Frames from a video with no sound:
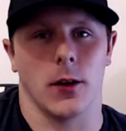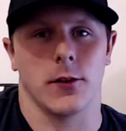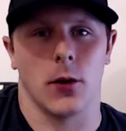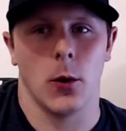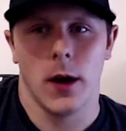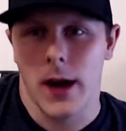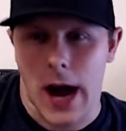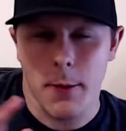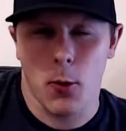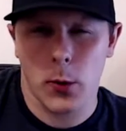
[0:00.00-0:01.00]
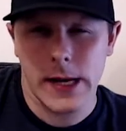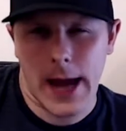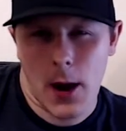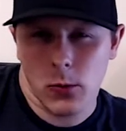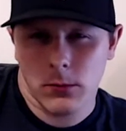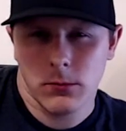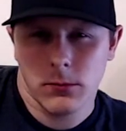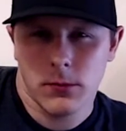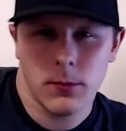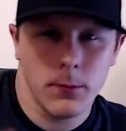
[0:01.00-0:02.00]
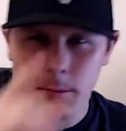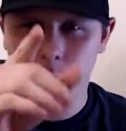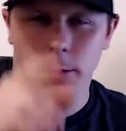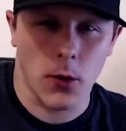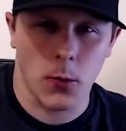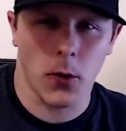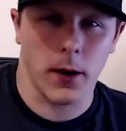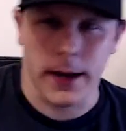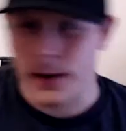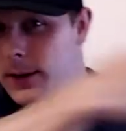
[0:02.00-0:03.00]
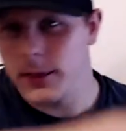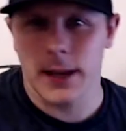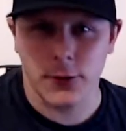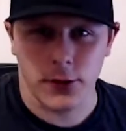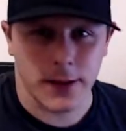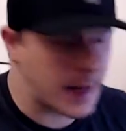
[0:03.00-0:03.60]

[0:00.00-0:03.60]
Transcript: So I'm a week out, but don't worry. Let's just get